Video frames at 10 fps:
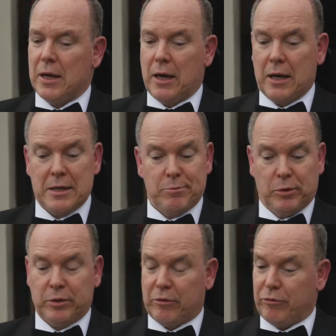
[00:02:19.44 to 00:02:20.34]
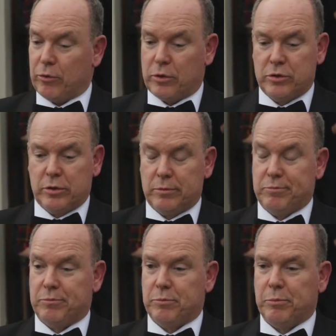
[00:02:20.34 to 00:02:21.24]
I'm looking forward to
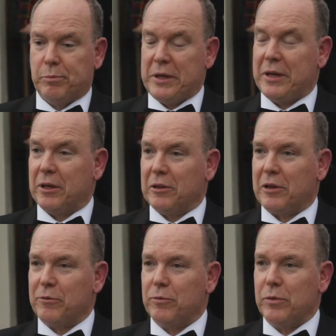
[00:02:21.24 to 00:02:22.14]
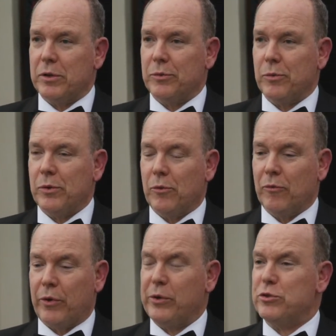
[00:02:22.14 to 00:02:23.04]
meeting a lot of
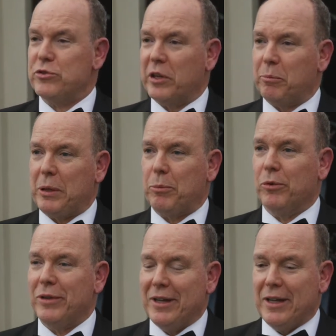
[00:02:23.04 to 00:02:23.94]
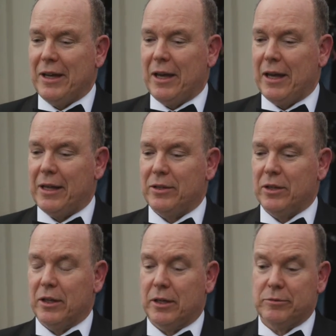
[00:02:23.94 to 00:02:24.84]
very interesting people and,
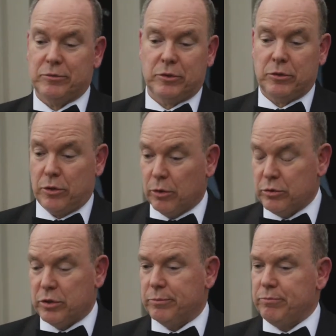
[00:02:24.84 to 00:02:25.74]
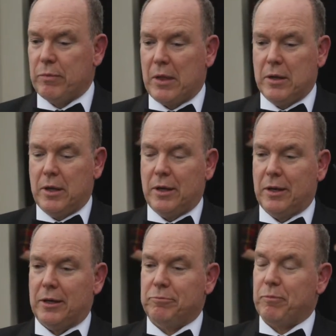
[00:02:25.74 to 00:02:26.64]
you know, to
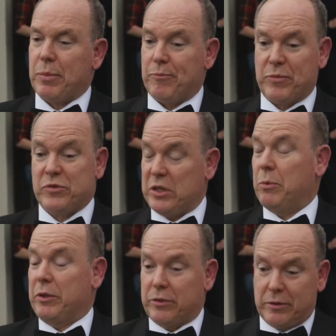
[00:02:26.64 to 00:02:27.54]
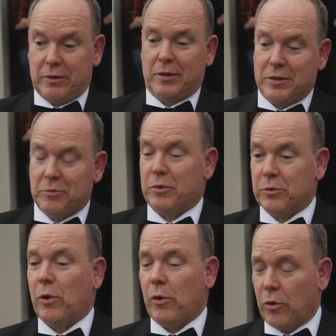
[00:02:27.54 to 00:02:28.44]
see what
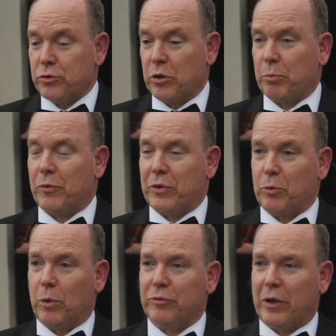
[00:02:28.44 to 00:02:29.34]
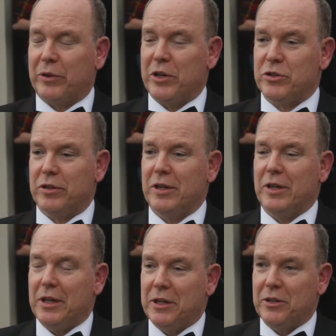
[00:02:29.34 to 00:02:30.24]
also the Perfect World Foundation
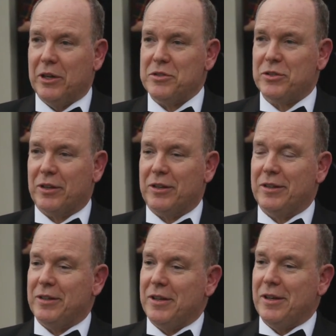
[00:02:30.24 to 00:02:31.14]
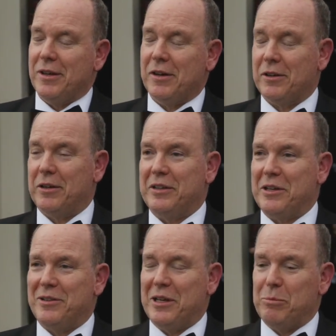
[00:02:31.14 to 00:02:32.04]
does on a
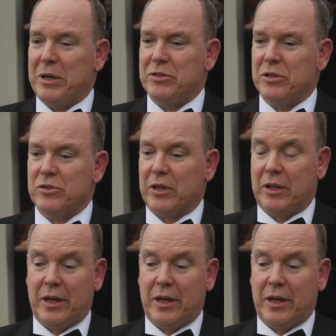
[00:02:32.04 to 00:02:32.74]
day-to-day basis